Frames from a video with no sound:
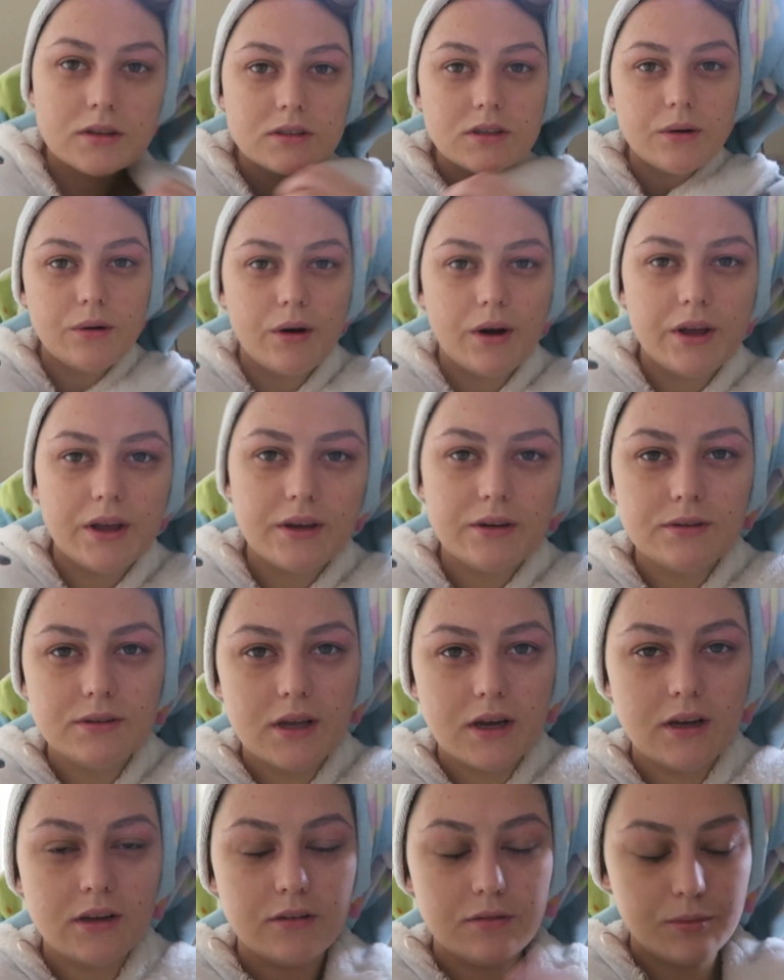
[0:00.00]
So I use
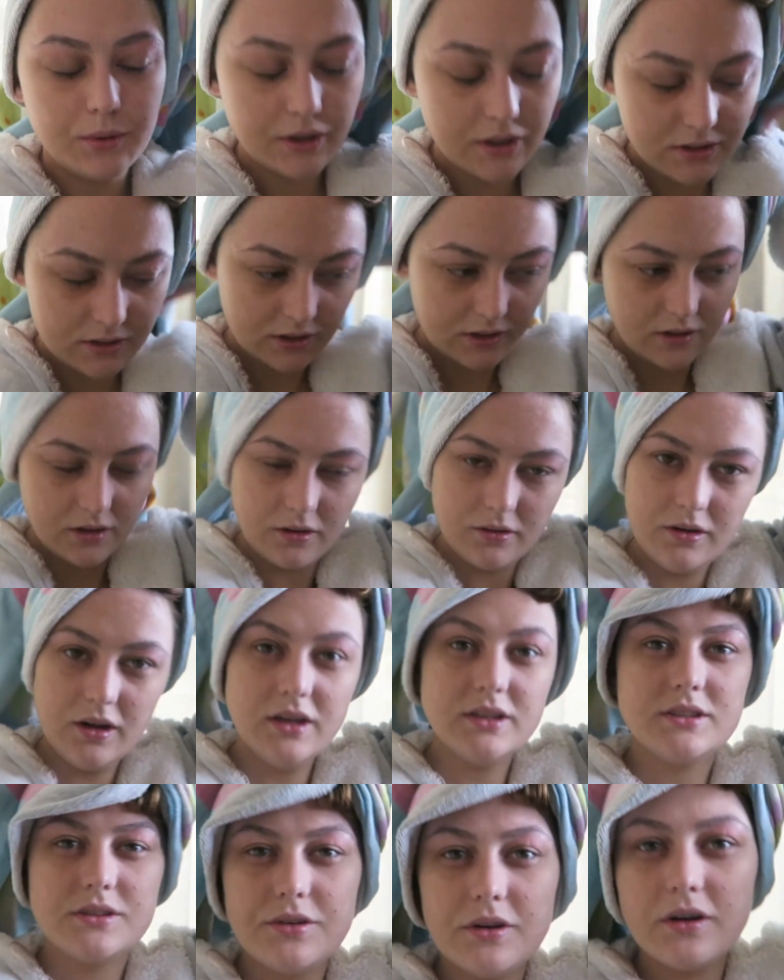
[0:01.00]
Active Moist. I know
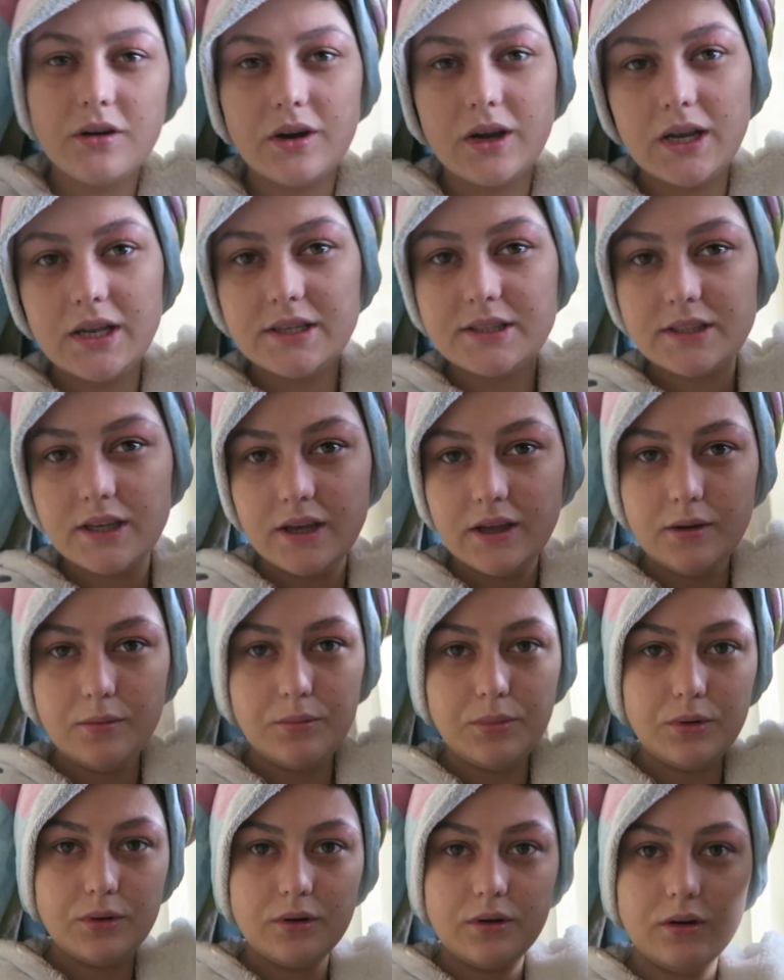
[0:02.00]
that's for oily
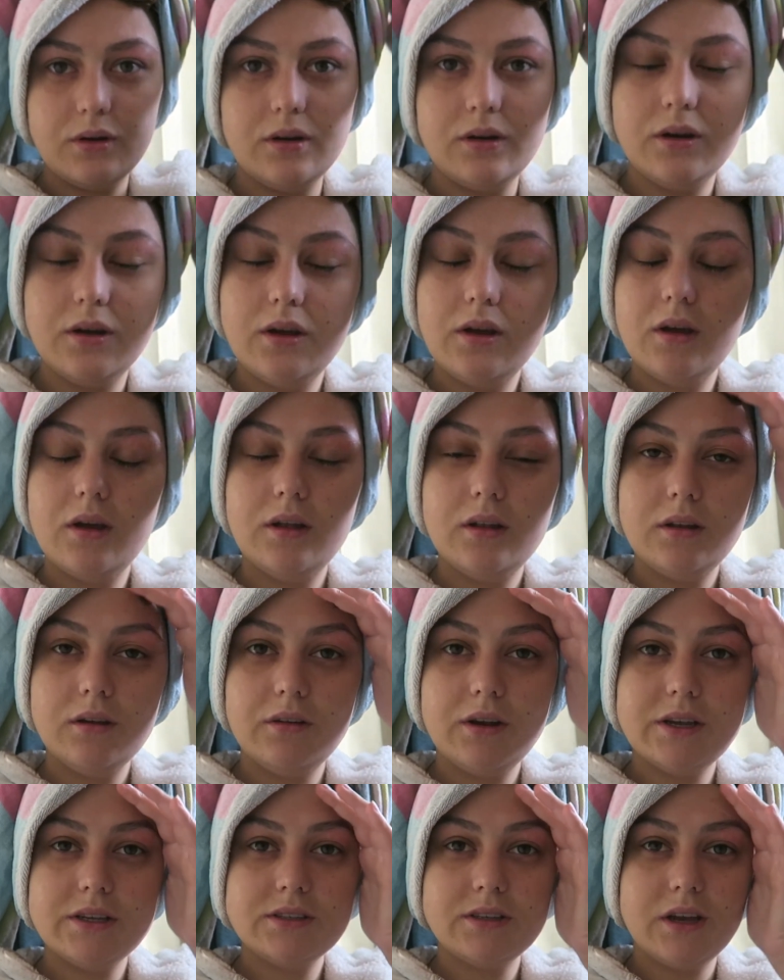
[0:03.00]
skin, but the
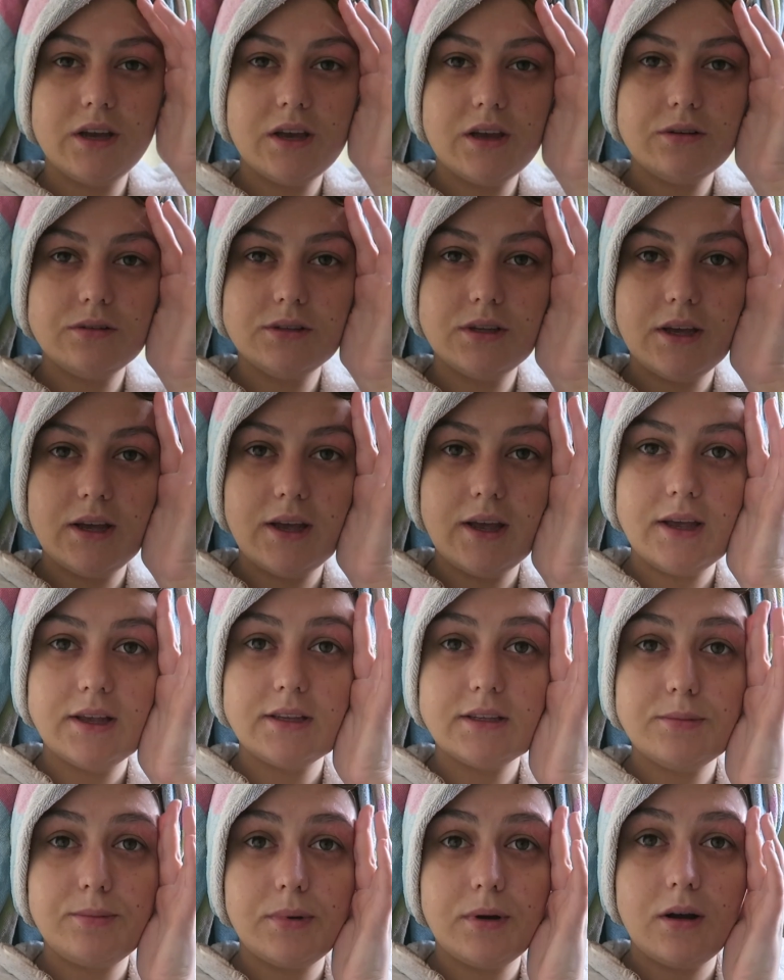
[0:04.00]
reason I use it
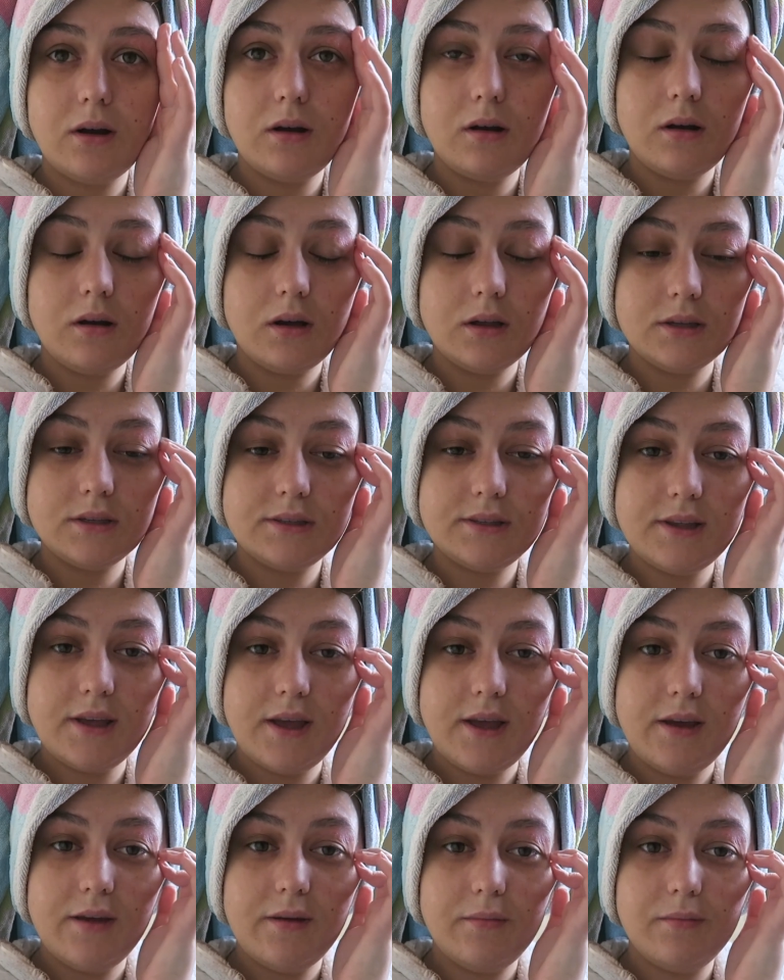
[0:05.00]
is because
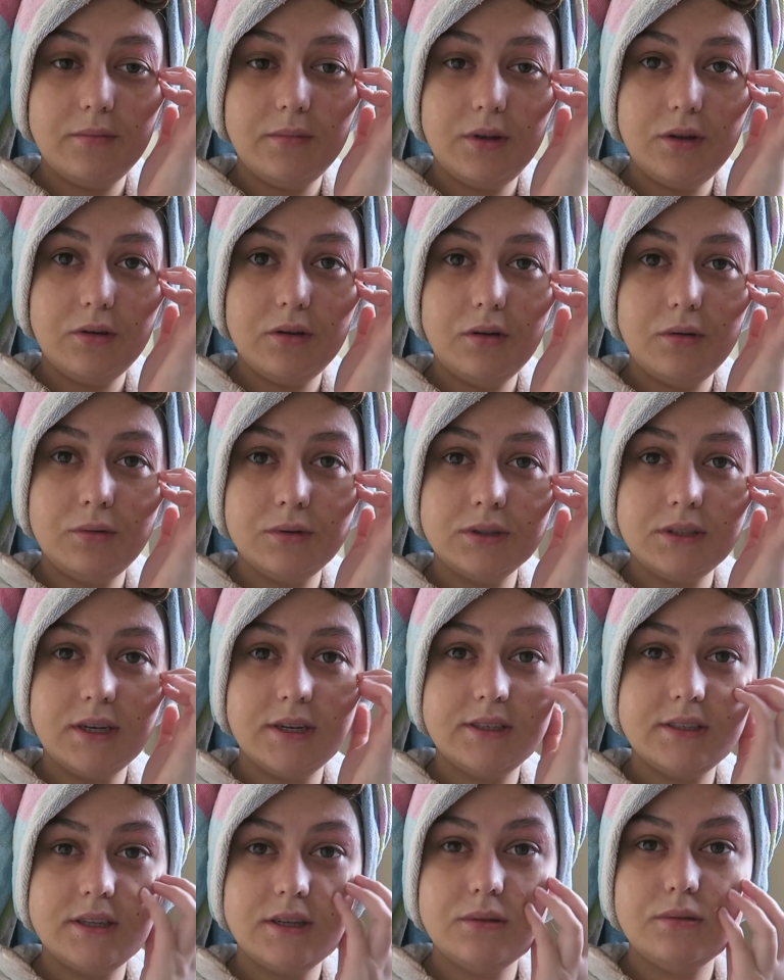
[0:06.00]
the other ones
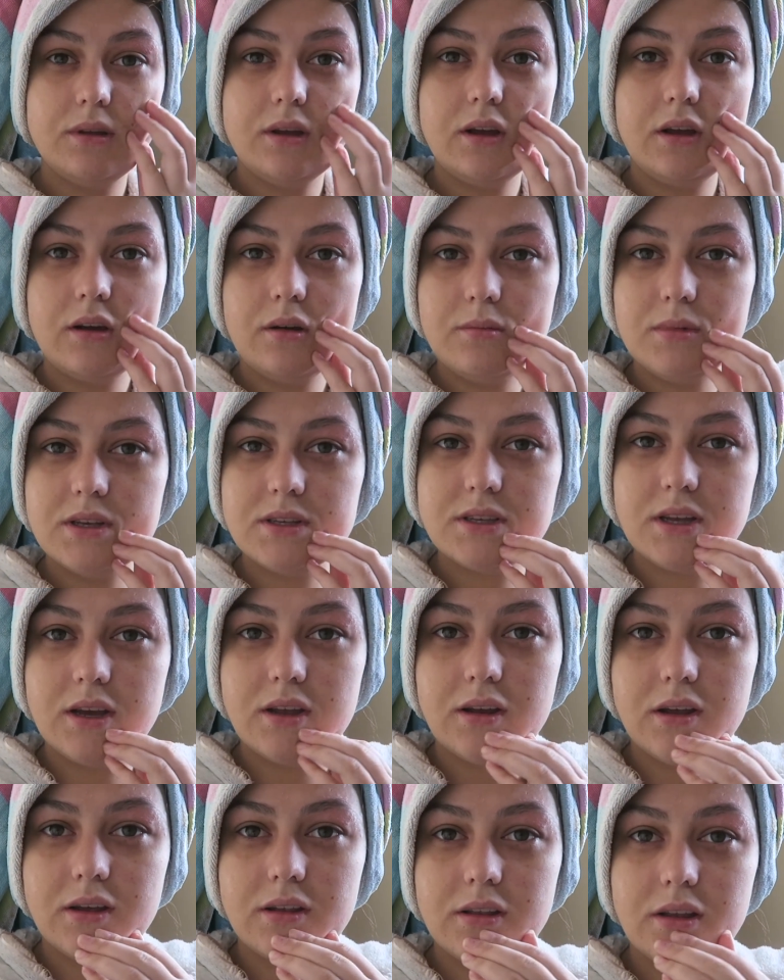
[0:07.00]
are too thick on my
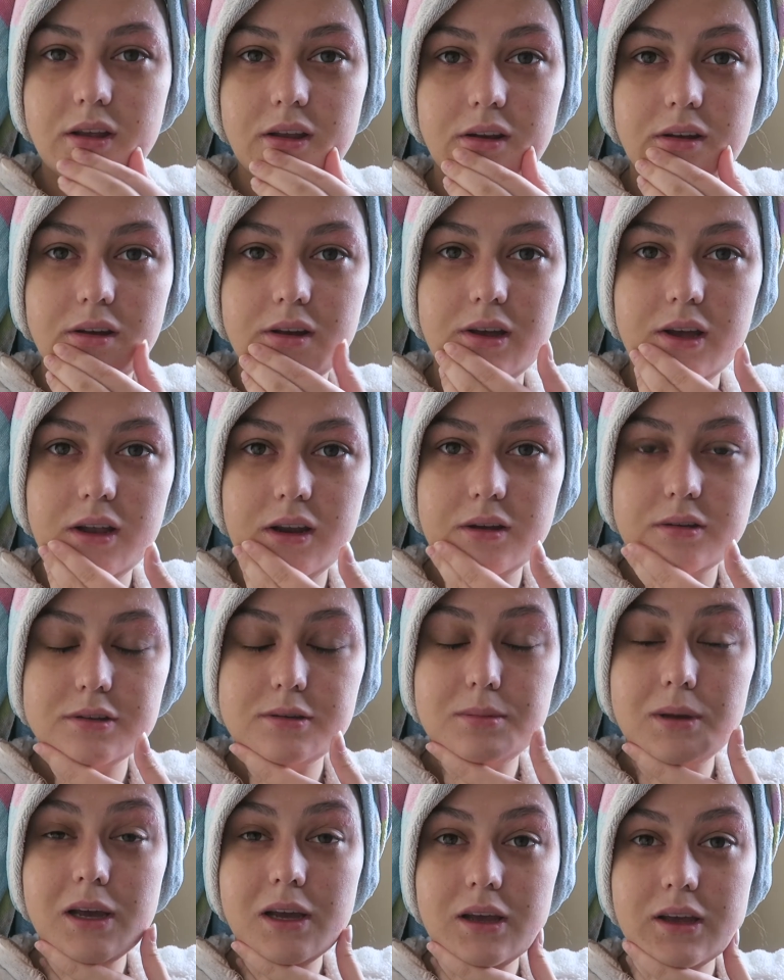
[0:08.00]
skin and then I get
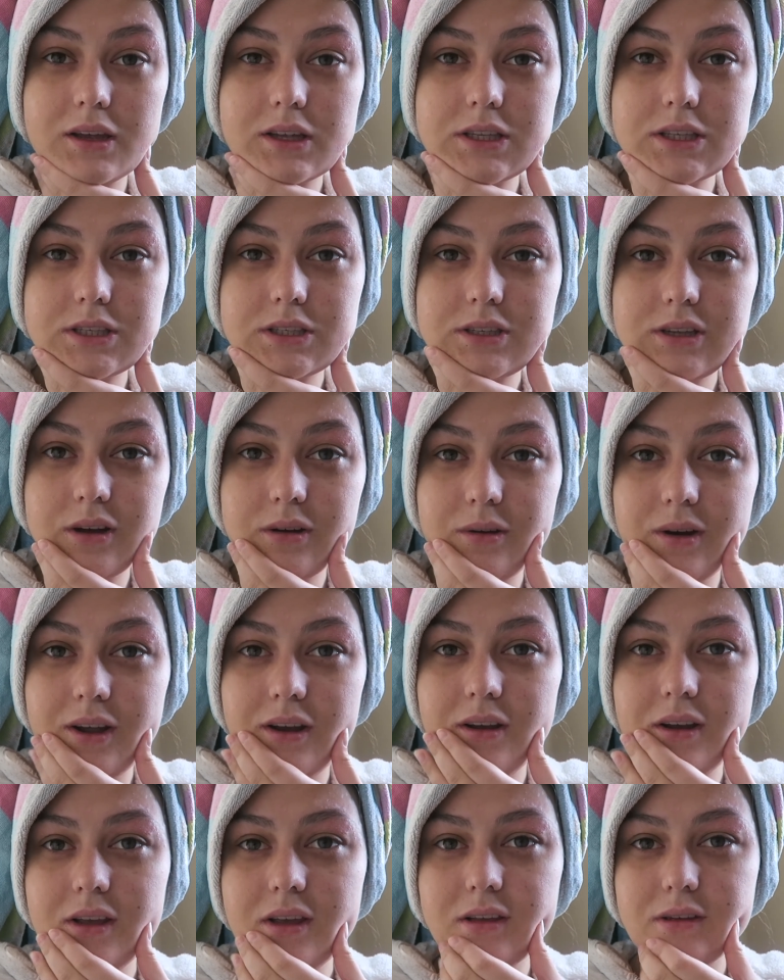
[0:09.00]
lots of blackheads. So I
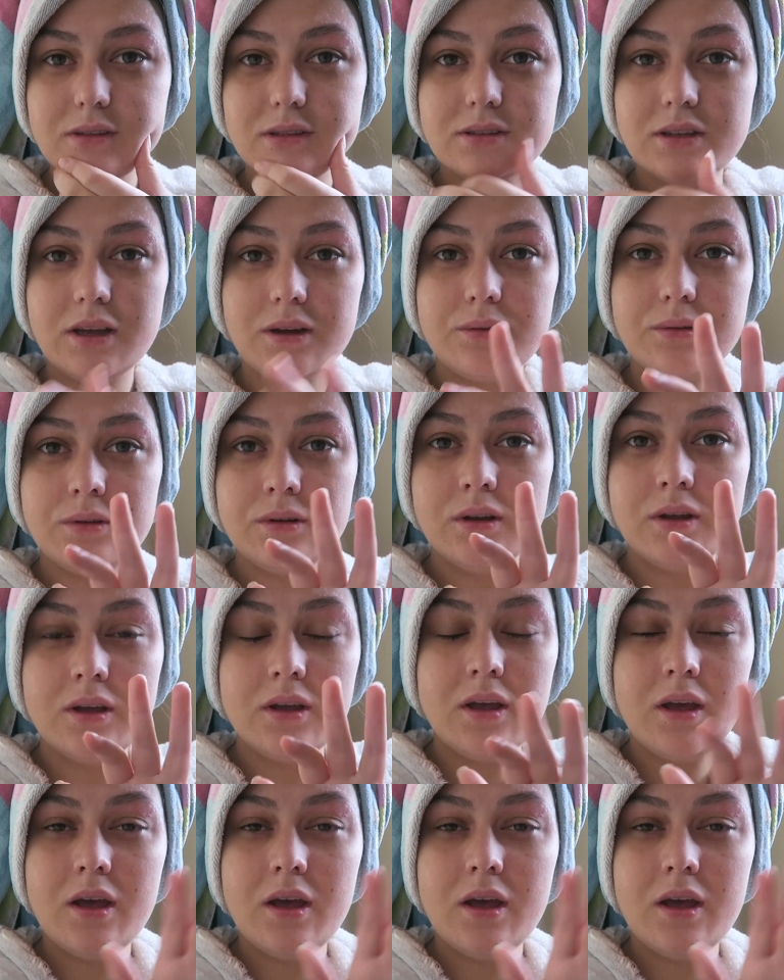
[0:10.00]
like using that one.